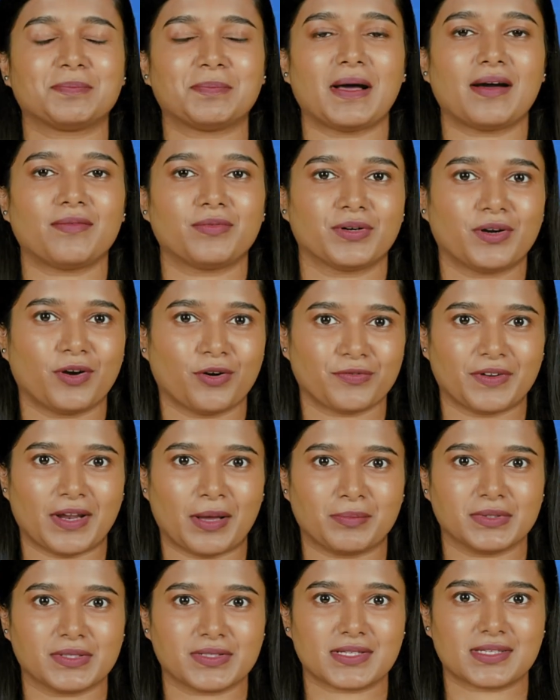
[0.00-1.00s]
power of
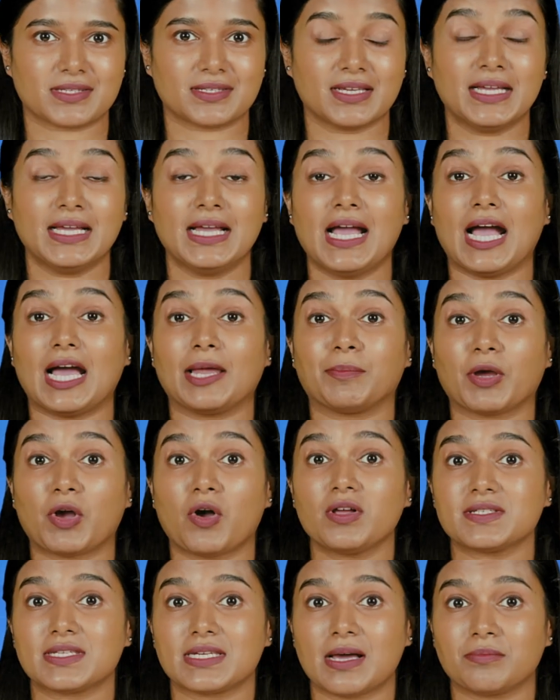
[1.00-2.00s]
numbers. And
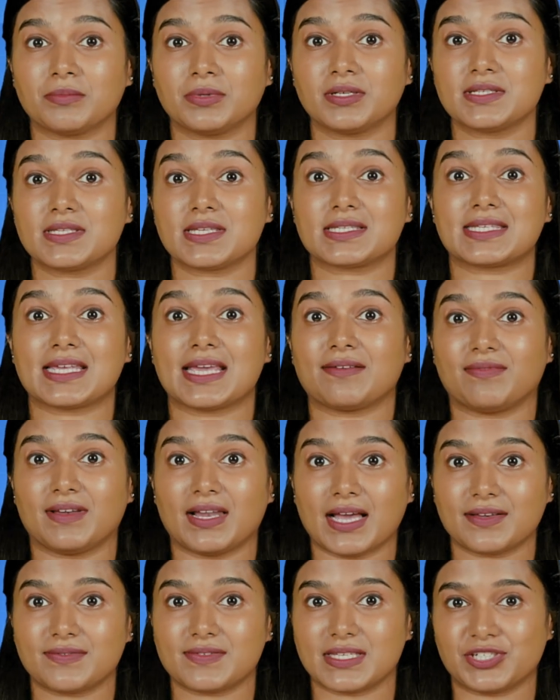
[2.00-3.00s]
because numbers save
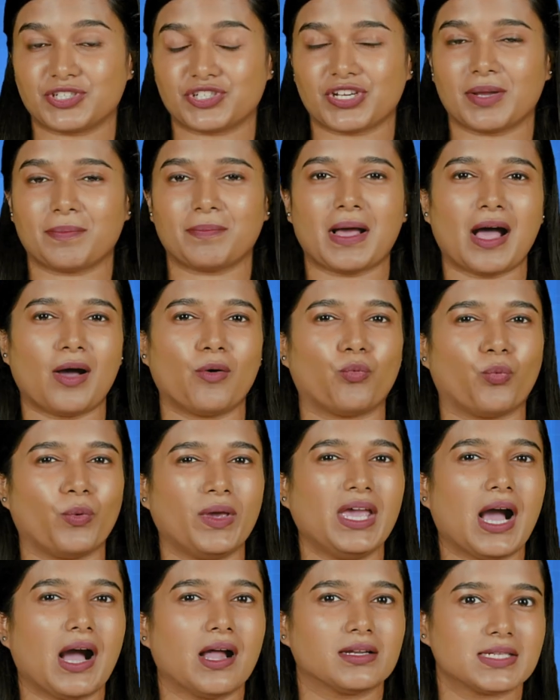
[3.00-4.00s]
lives and shape how
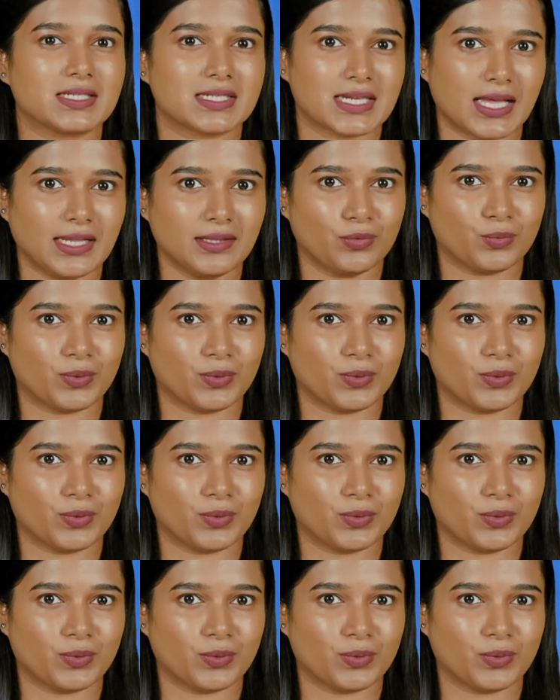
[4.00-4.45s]
we understand the